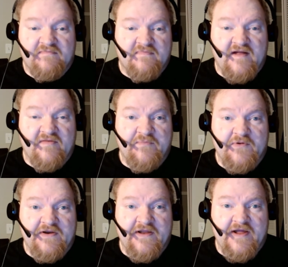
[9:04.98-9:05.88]
that's
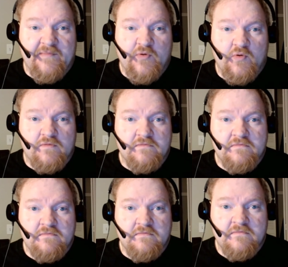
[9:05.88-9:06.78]
pretty damn cool.
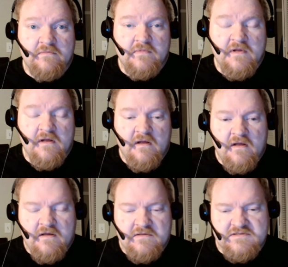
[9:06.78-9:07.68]

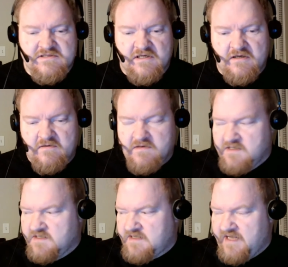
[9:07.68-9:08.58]
So
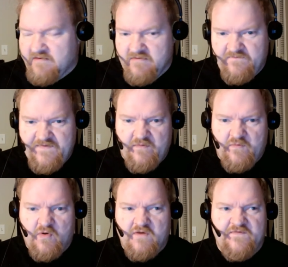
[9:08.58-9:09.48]
uh, I don't know if that would
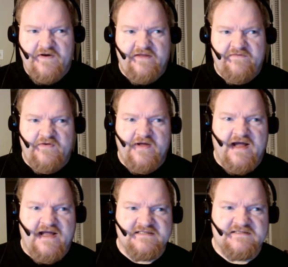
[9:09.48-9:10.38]
work for any of you
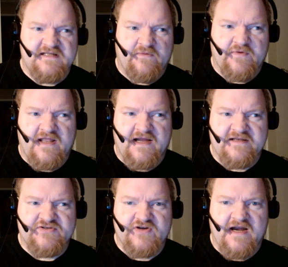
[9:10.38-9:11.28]
guys that would like
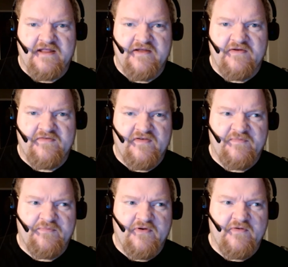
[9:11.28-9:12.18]
to try to use this
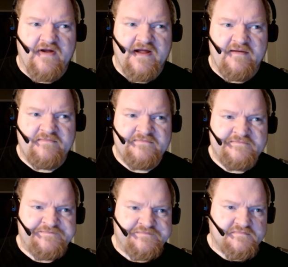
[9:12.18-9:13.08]
program.
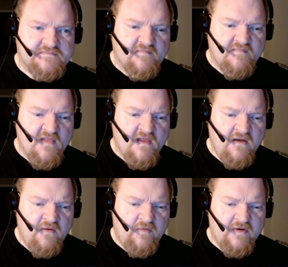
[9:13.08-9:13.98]

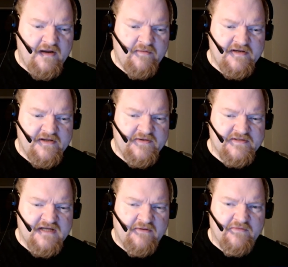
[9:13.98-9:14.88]
What I would do
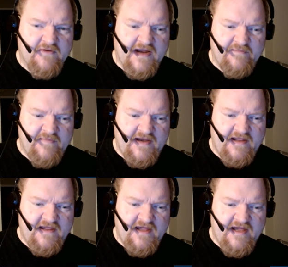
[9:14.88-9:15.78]
is I would write
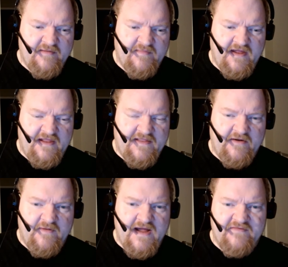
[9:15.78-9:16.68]
ManyCam, and they
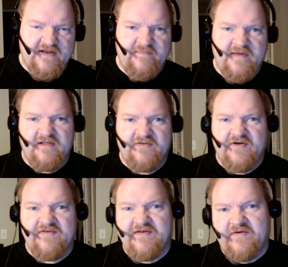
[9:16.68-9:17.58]
don't have an email
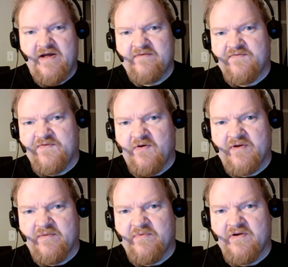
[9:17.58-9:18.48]
address, they don't have a phone
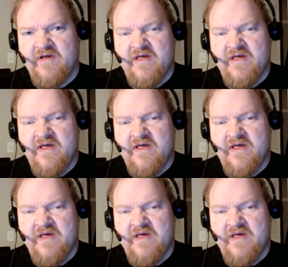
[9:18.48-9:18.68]
number.